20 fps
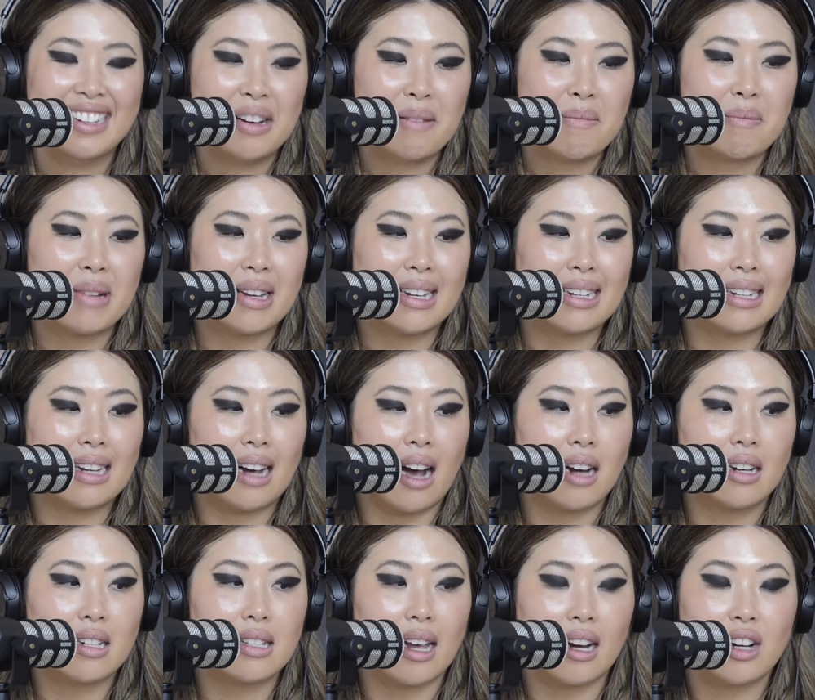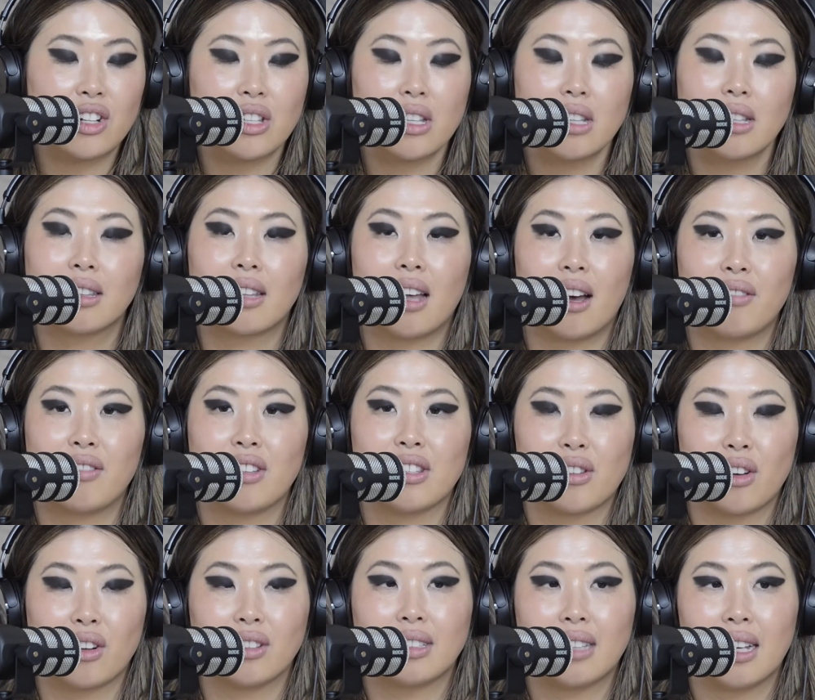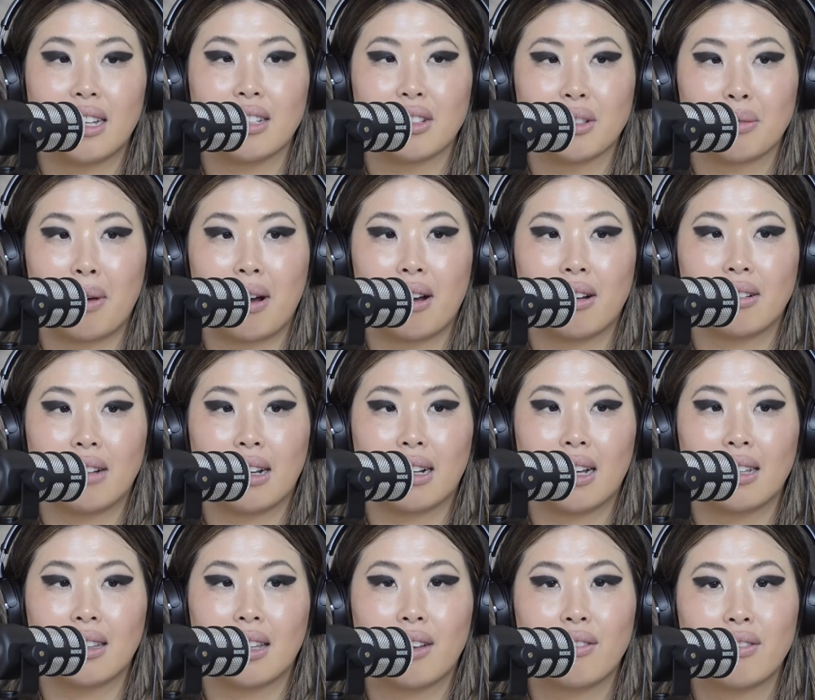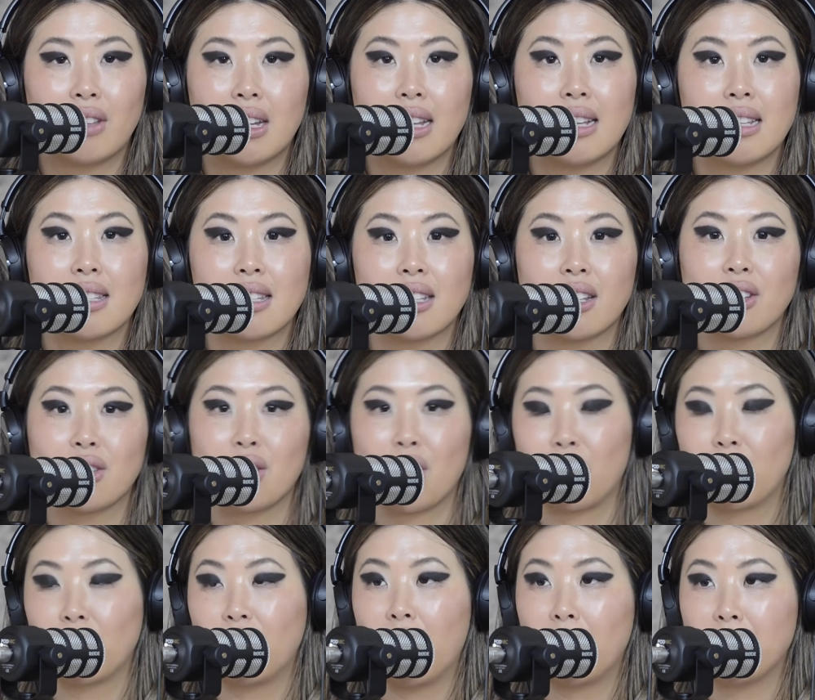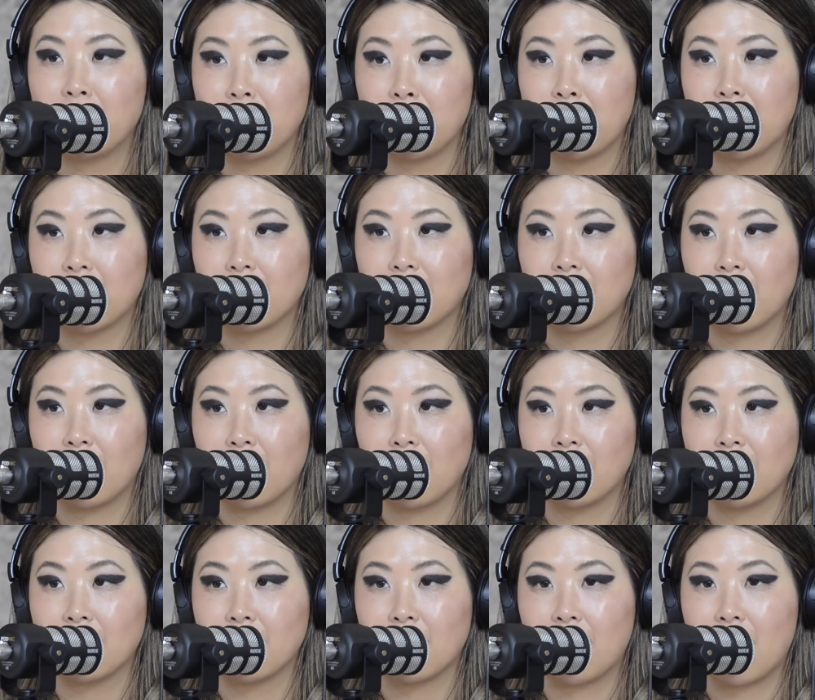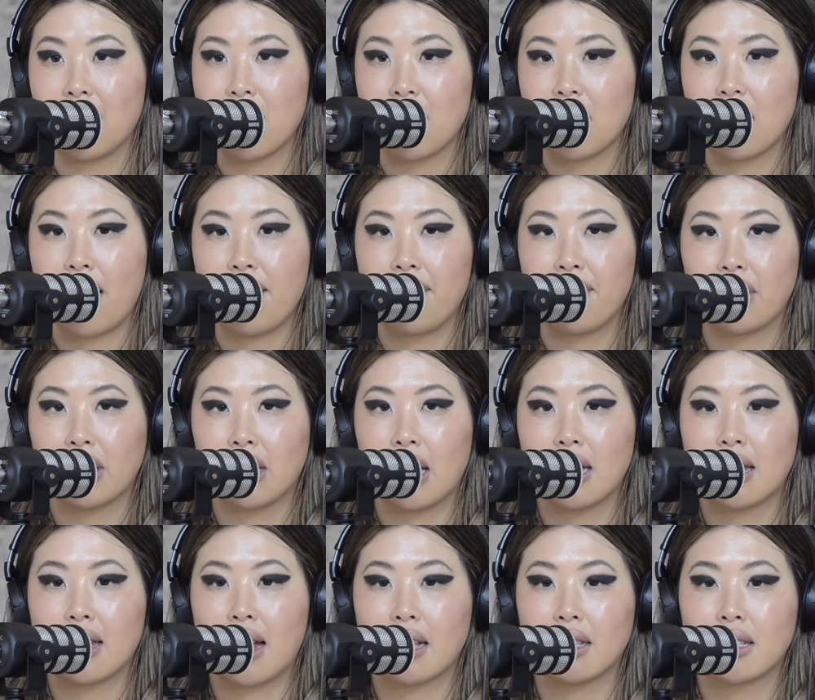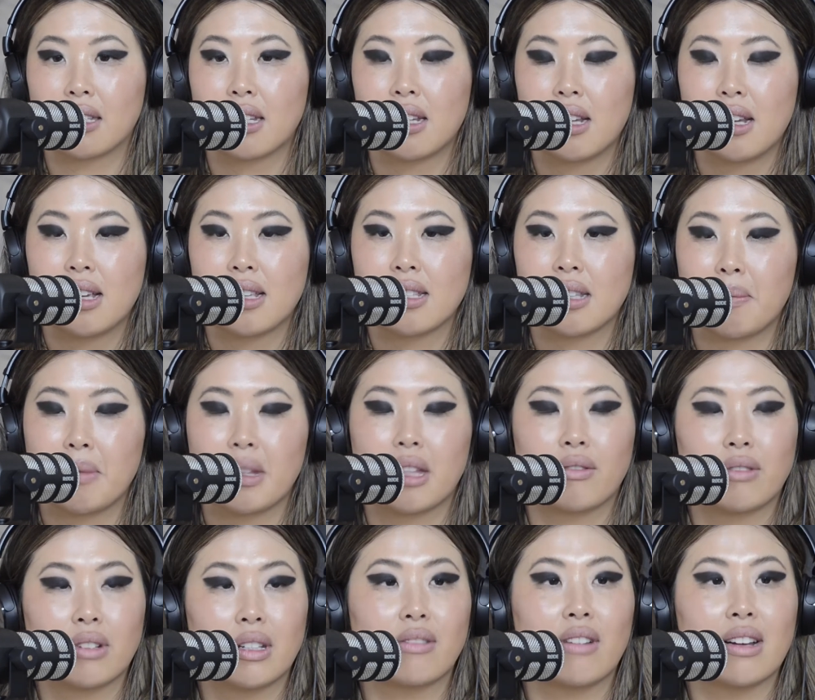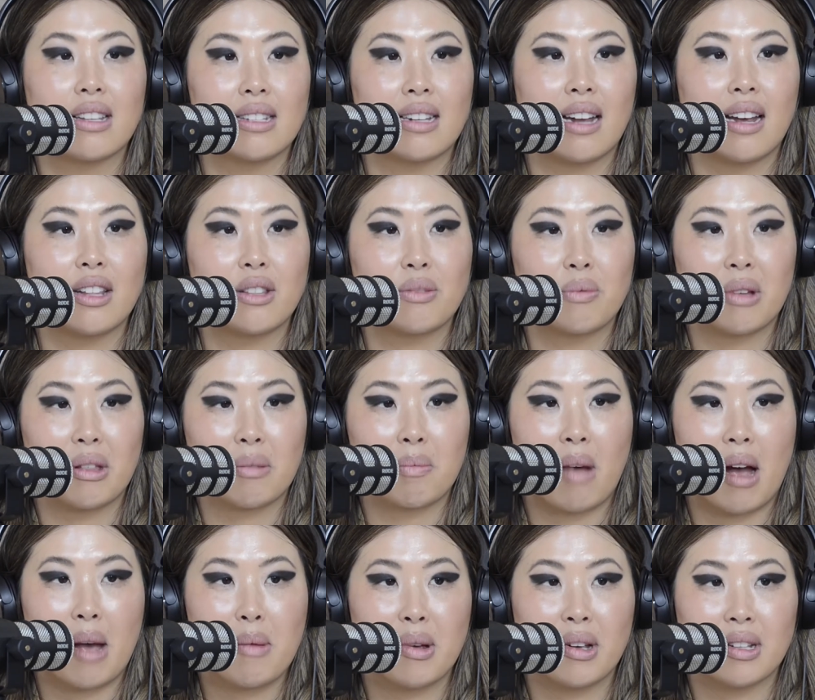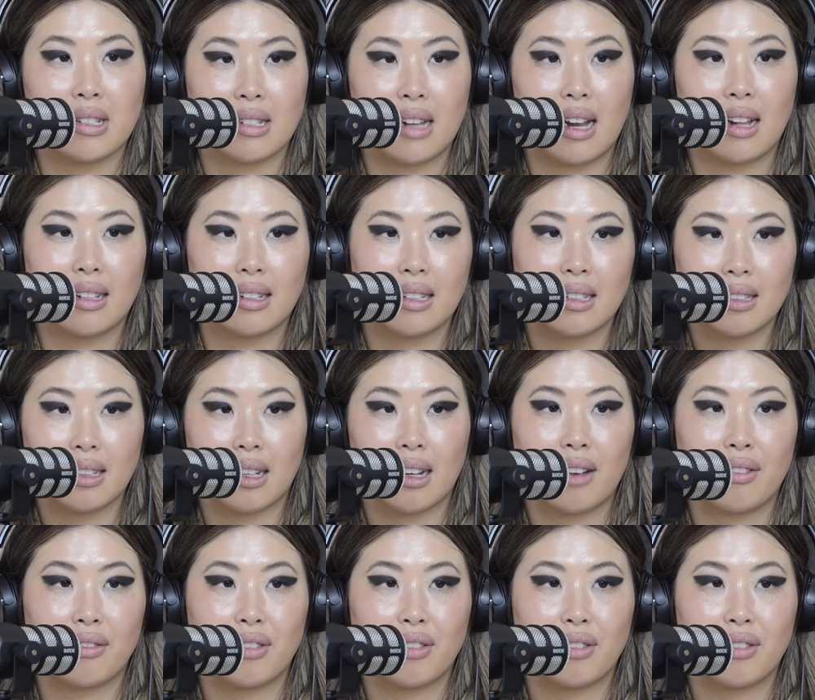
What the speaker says: But I just actually love his content as well. Like I love that he's an eternal optimist and I feel like that's something that really resonates with my personality. Like